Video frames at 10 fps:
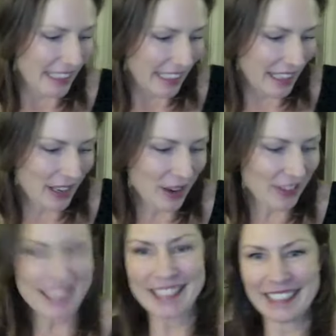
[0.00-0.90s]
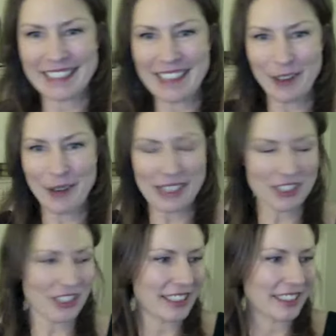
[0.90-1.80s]
Let's see, another
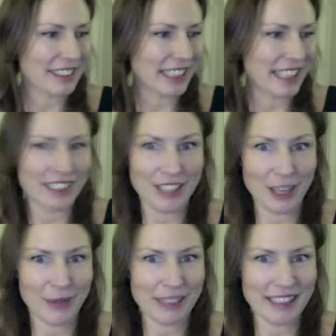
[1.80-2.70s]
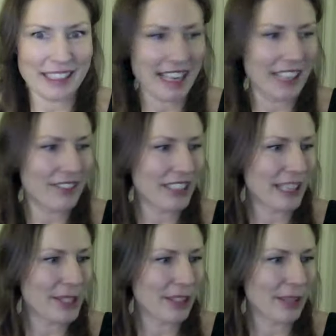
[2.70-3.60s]
question. I did not read these ahead of time, so let